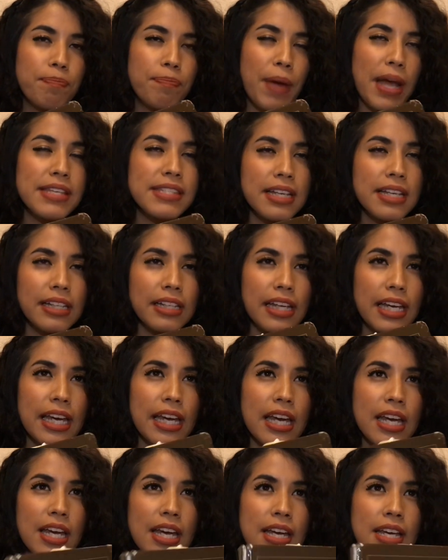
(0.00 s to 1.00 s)

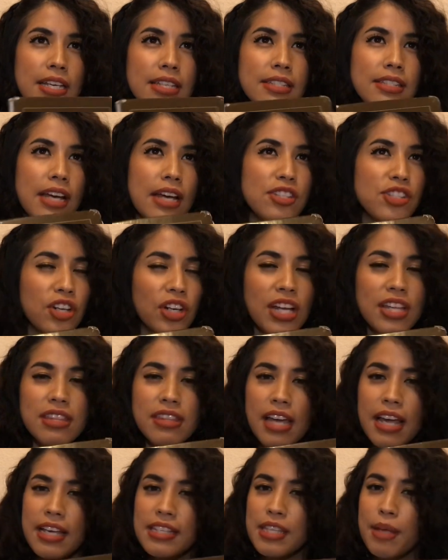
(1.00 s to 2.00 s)
basically say certain
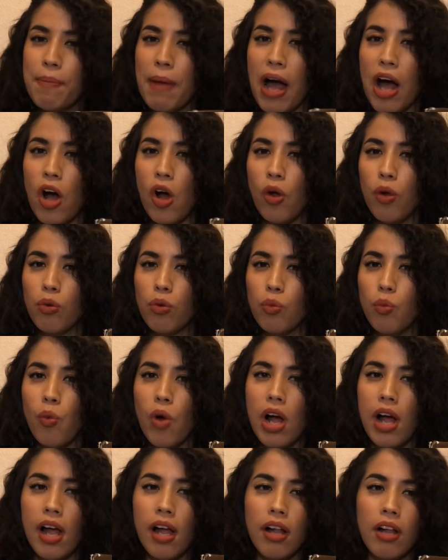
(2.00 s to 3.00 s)
things about,
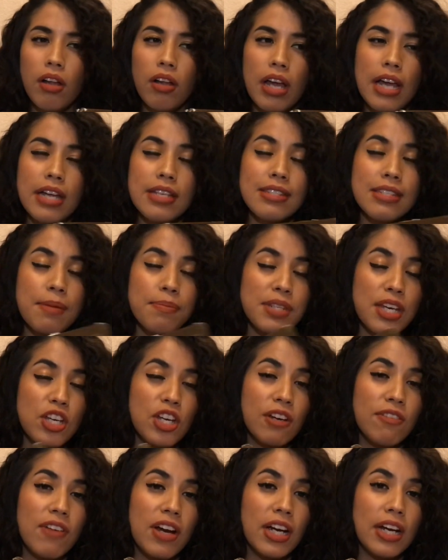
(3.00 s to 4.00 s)
well, it seems
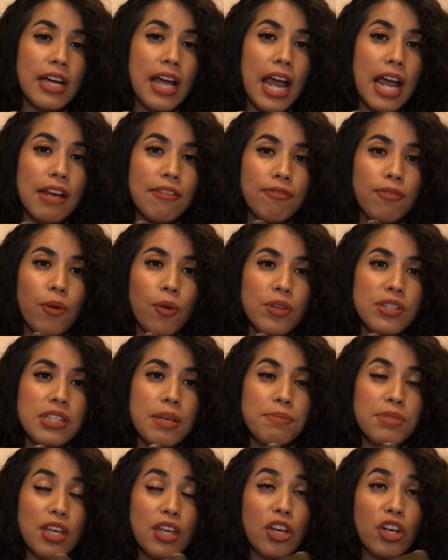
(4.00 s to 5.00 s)
like you're very hateful, it
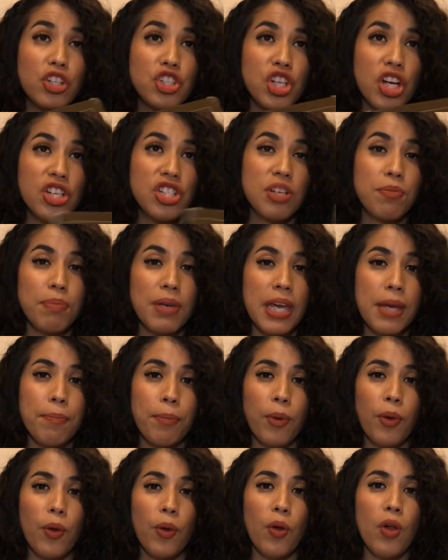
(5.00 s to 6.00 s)
seems like you're judging
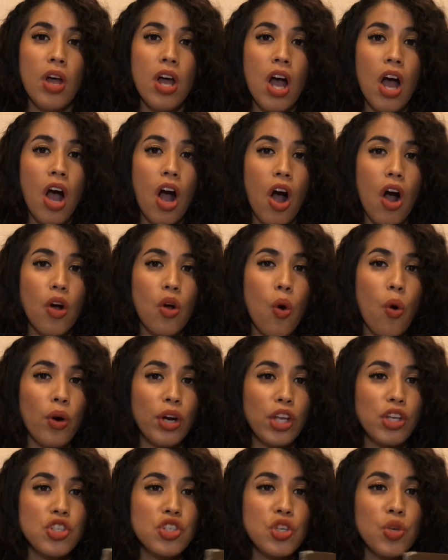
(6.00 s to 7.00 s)
people
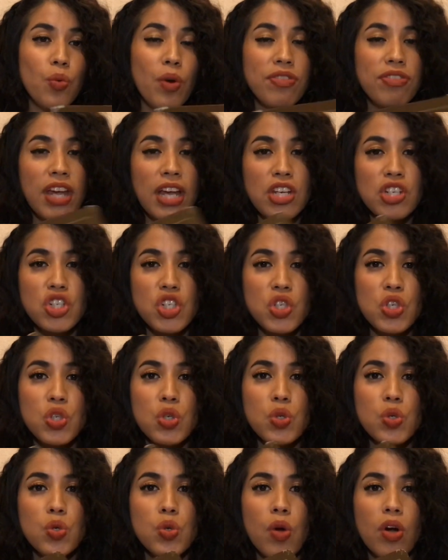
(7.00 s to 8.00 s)
according to what they
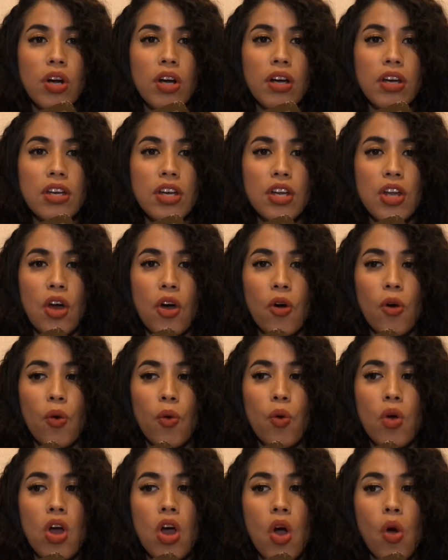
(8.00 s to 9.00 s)
do, you
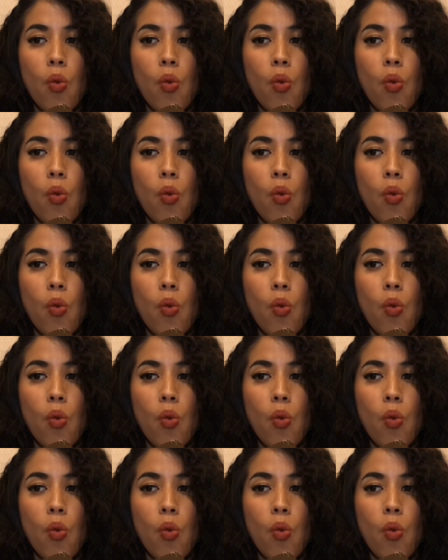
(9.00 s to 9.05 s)
know,